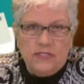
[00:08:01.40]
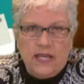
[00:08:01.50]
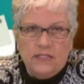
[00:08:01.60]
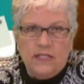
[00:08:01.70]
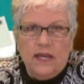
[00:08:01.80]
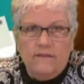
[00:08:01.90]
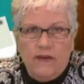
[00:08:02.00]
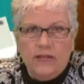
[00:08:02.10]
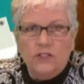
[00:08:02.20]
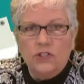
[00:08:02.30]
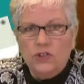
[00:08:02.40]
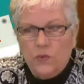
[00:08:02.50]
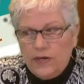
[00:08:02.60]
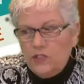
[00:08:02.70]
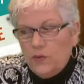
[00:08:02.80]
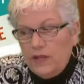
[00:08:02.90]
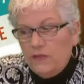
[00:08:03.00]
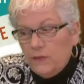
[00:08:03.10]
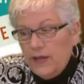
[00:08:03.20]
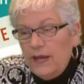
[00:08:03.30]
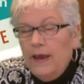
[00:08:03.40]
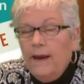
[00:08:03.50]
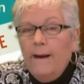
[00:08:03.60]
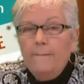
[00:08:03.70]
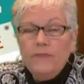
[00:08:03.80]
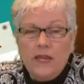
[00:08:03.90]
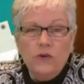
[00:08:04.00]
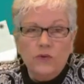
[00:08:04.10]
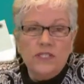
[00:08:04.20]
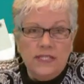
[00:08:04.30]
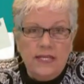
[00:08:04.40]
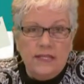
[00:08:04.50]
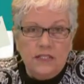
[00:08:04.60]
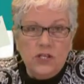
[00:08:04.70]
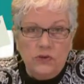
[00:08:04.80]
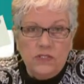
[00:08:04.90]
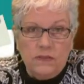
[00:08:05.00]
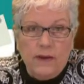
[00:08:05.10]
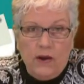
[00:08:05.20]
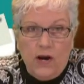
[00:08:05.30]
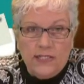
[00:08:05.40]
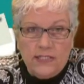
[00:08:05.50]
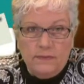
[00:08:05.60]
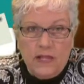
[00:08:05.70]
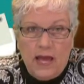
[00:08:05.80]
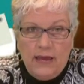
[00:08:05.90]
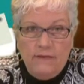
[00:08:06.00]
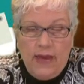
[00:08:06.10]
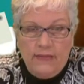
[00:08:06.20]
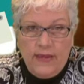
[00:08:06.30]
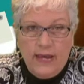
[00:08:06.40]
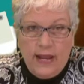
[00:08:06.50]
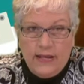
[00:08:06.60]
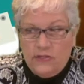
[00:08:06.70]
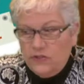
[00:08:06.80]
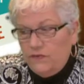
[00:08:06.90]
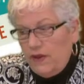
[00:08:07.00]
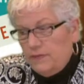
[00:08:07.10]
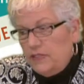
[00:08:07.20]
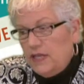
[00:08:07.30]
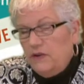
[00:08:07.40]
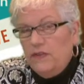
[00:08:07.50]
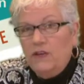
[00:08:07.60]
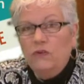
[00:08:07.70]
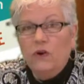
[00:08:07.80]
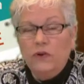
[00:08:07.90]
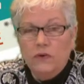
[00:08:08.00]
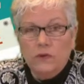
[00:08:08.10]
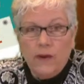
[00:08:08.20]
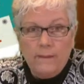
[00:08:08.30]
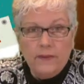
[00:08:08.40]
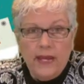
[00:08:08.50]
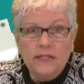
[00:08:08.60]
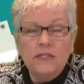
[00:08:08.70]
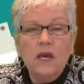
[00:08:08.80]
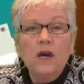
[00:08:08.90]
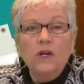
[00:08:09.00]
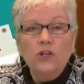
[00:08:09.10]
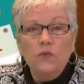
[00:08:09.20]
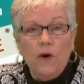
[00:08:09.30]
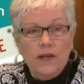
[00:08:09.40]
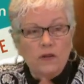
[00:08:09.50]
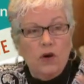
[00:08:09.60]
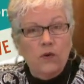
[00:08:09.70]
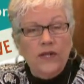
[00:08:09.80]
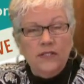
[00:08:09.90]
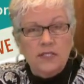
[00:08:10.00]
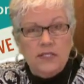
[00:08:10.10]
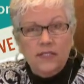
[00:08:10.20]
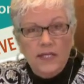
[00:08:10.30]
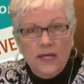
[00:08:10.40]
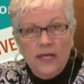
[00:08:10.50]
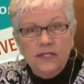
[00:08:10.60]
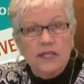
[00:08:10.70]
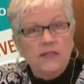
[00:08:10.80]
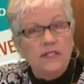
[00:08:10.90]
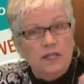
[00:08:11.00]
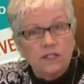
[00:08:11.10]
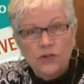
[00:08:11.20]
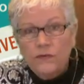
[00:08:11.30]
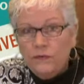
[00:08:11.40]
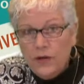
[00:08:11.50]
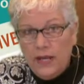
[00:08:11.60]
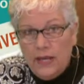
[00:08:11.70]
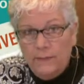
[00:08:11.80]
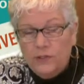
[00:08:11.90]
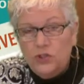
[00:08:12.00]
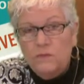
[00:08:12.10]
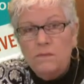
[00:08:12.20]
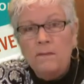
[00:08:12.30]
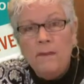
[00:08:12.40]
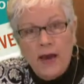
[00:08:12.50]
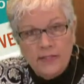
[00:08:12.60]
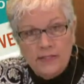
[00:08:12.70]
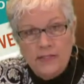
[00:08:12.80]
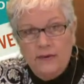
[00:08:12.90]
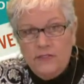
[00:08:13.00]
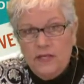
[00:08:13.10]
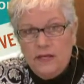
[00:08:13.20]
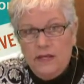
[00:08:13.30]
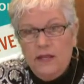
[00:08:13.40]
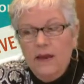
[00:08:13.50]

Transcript: Santa Event 2023. And you will see that it's hosted by Autism Live and the Ed Asner Family Center. Then you know you're in the right place. You want to go into the tickets, and the tickets are free, but you must have a ticket.